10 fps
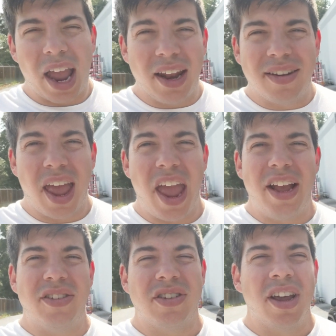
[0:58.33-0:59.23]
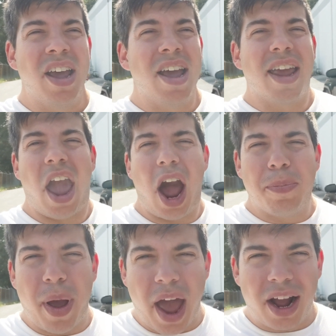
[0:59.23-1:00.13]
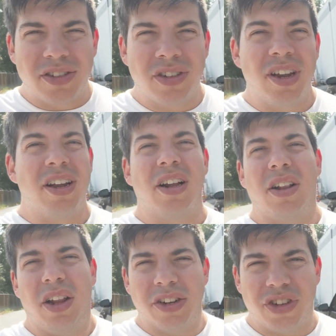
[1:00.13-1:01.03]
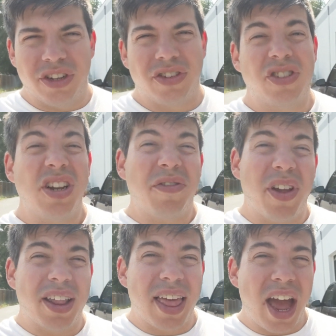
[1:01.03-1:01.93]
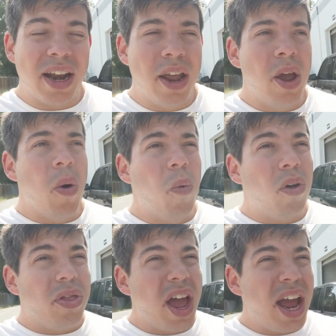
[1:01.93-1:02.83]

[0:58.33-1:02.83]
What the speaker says: intakes, catbacks, clutches, stuff like that. Well,